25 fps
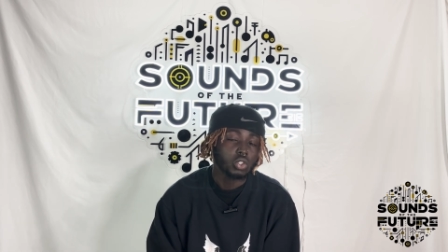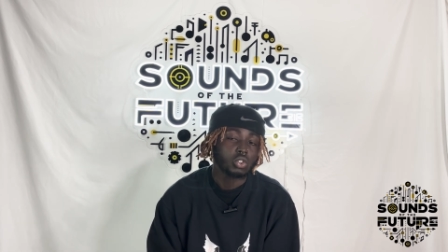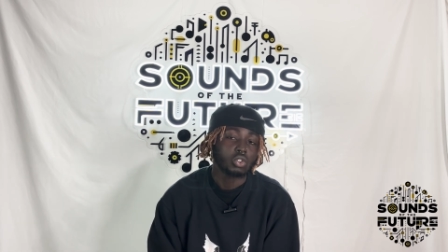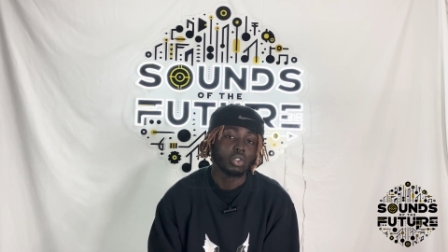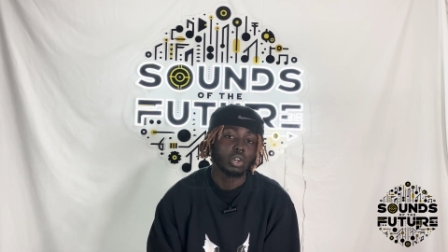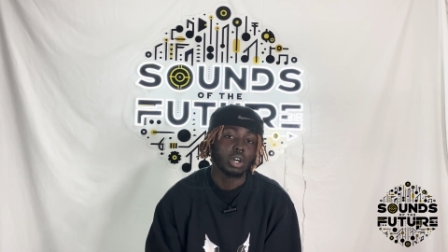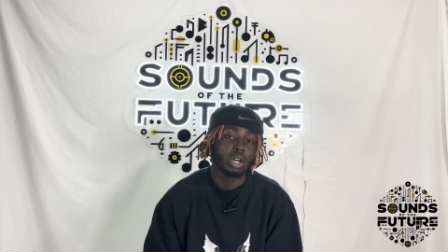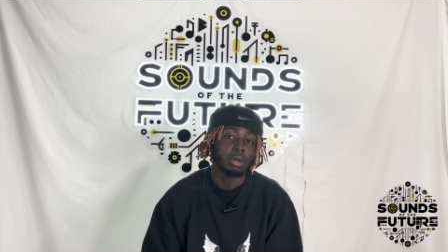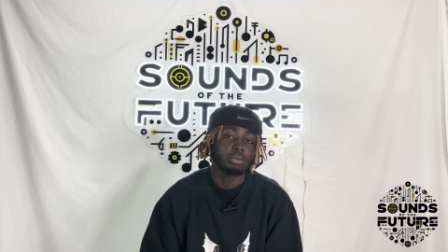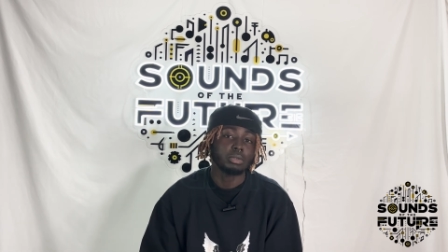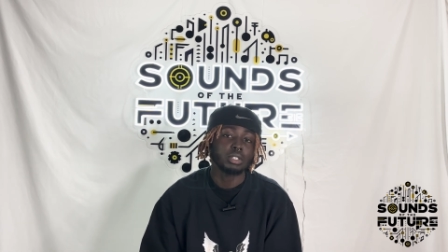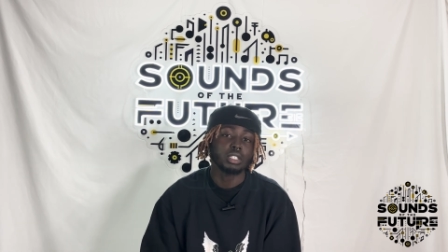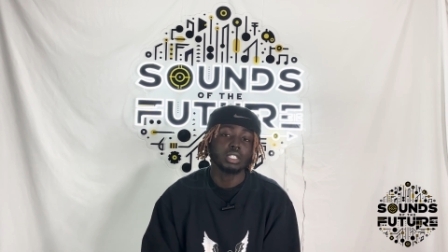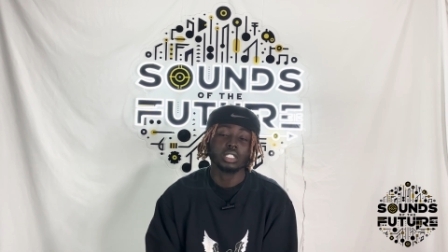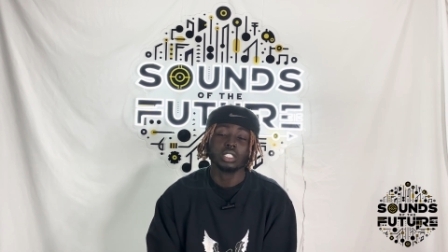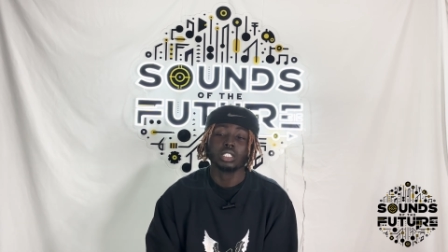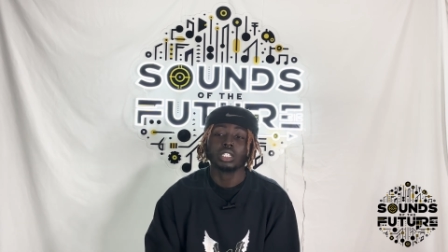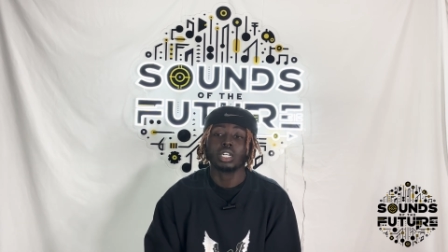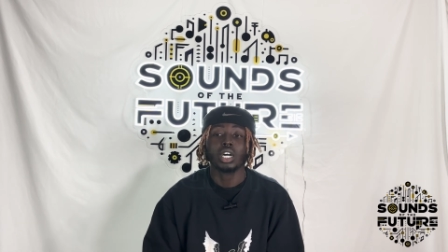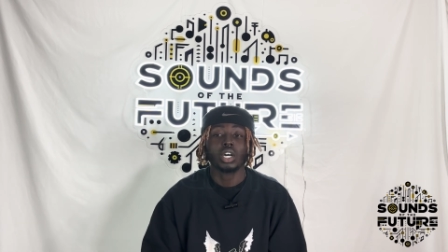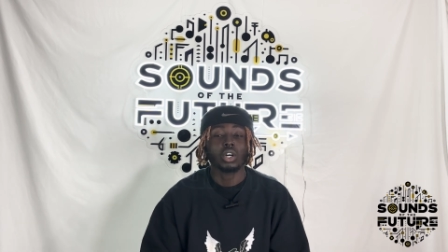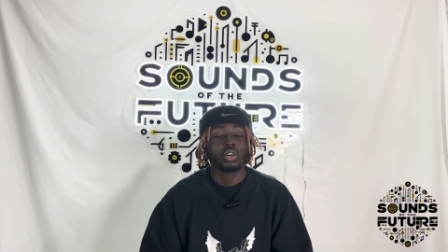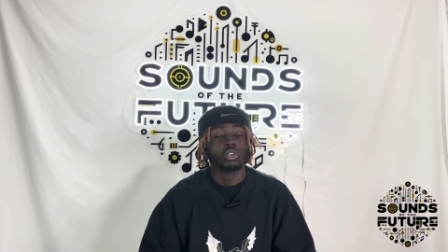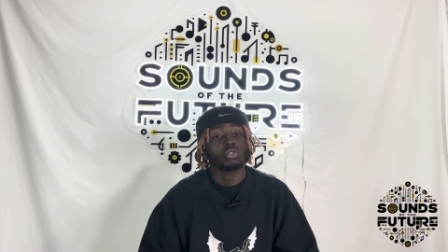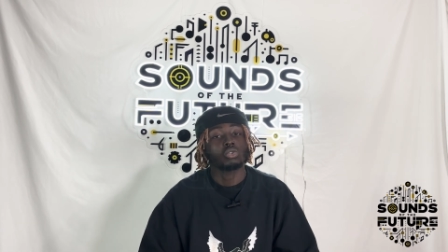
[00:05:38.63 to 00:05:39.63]
so I mean,
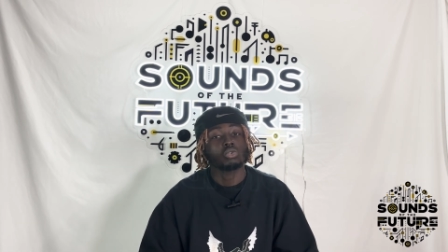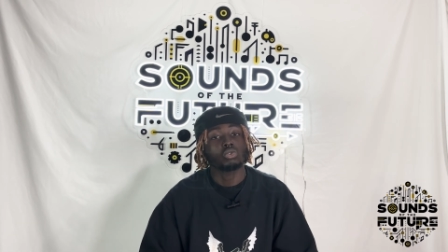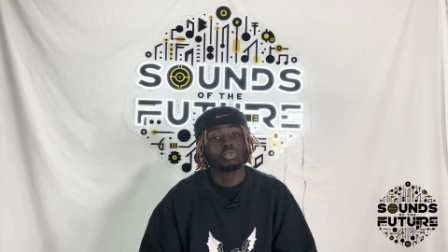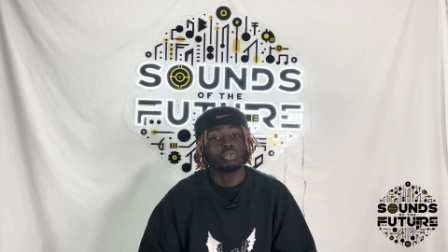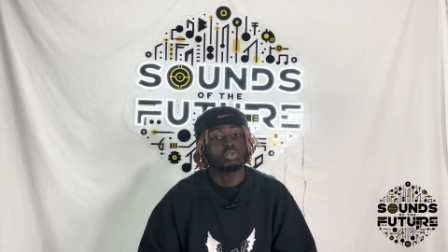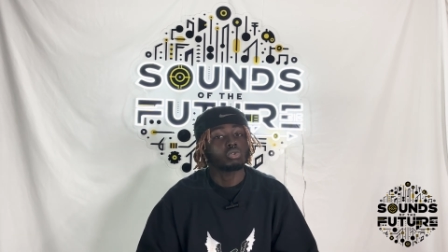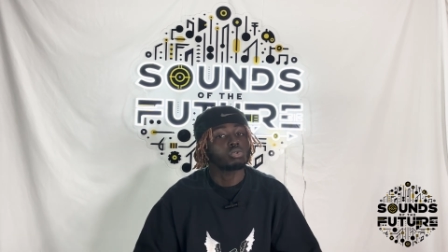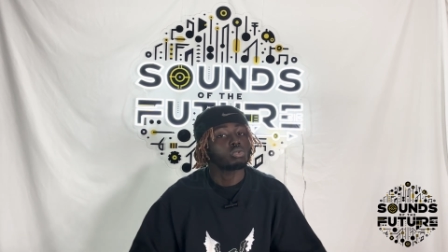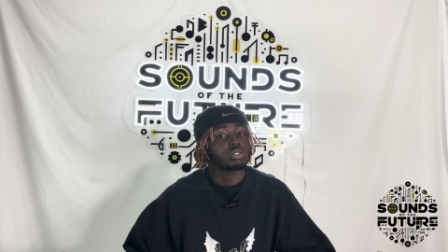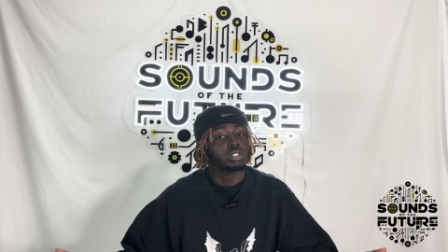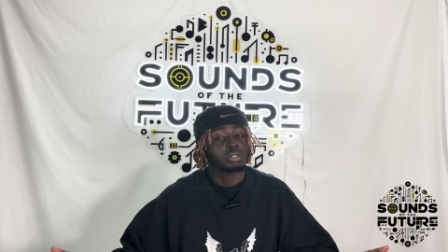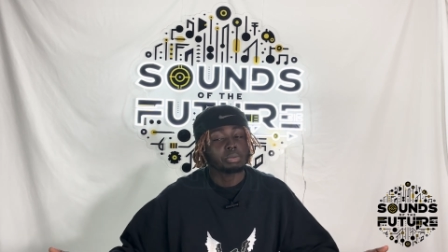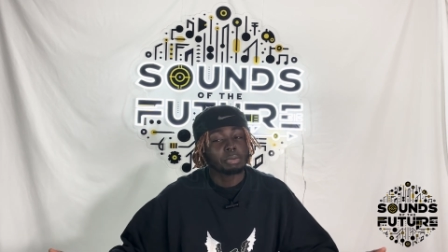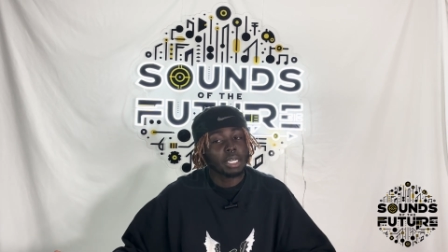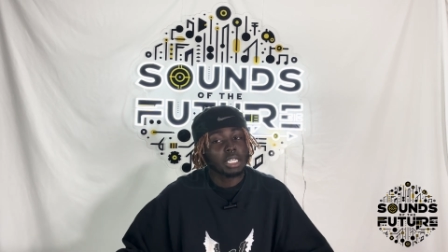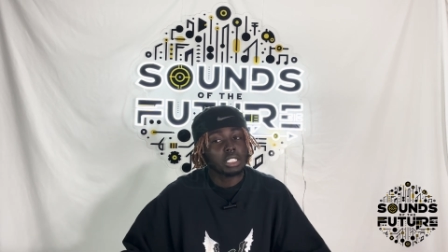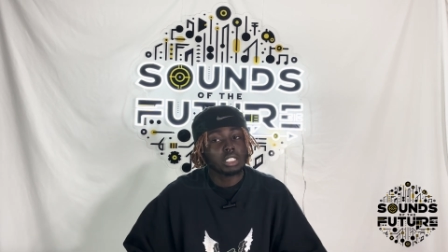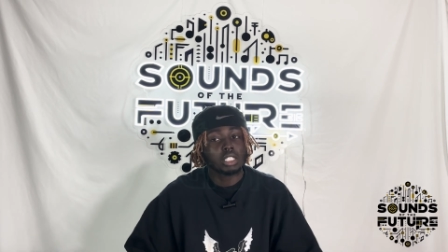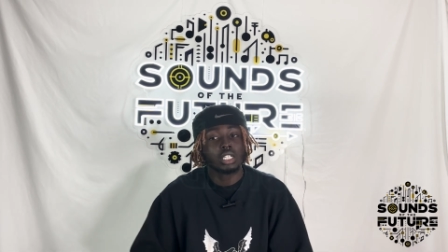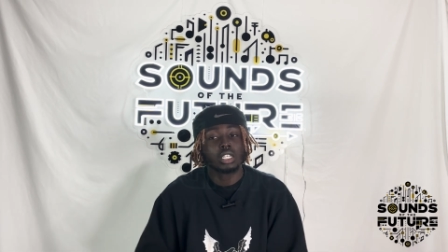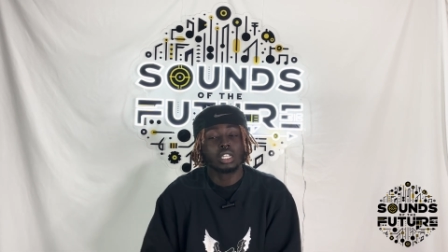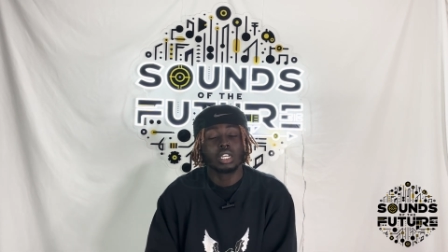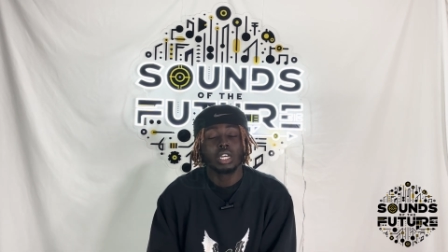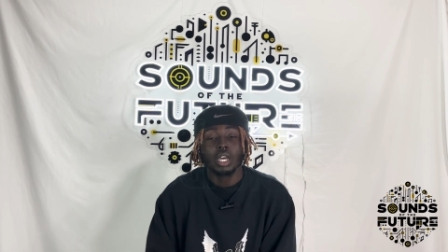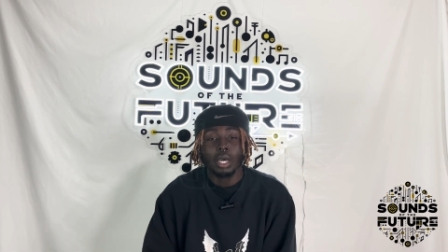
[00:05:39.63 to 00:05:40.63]
I don't know what you
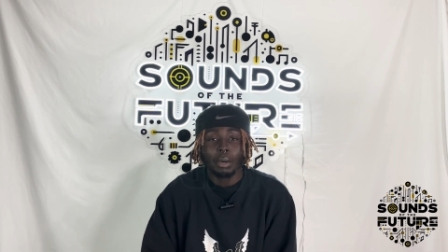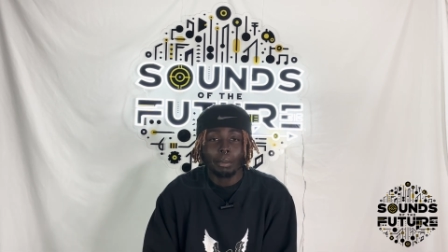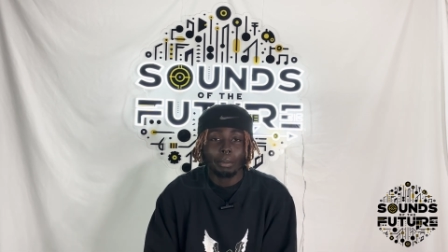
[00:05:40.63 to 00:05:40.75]
expected,